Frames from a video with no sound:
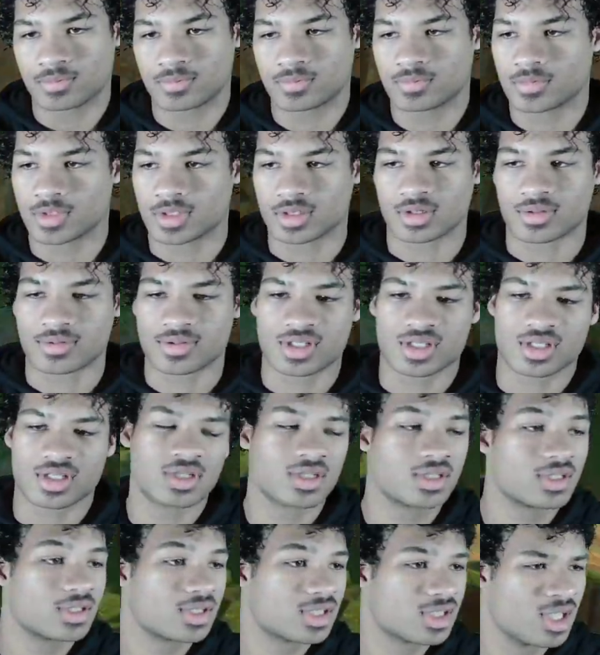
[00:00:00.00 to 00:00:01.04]
You know what I'm
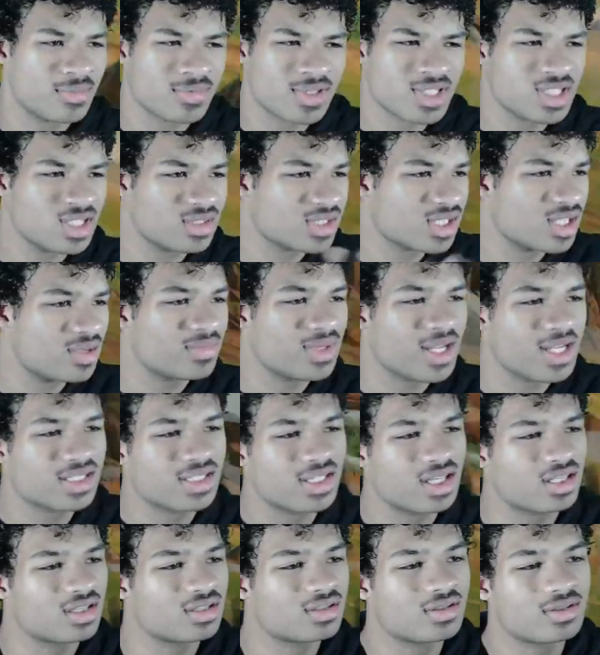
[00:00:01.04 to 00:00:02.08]
saying? Something like
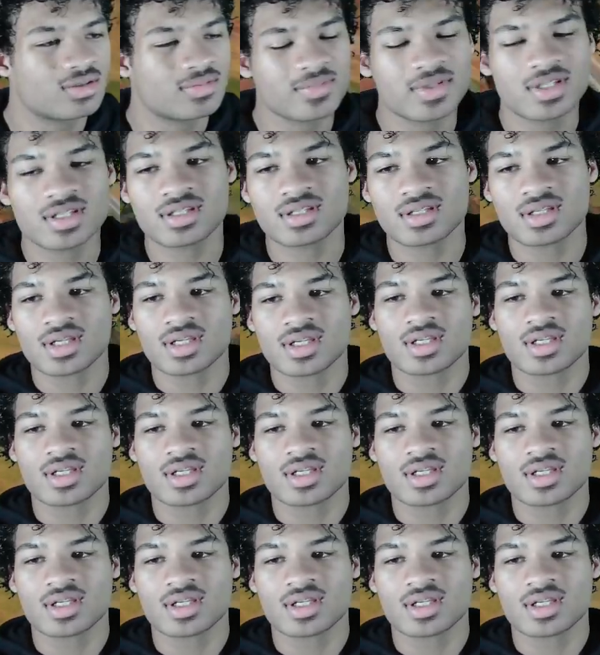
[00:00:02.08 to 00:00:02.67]
that, you know what I mean?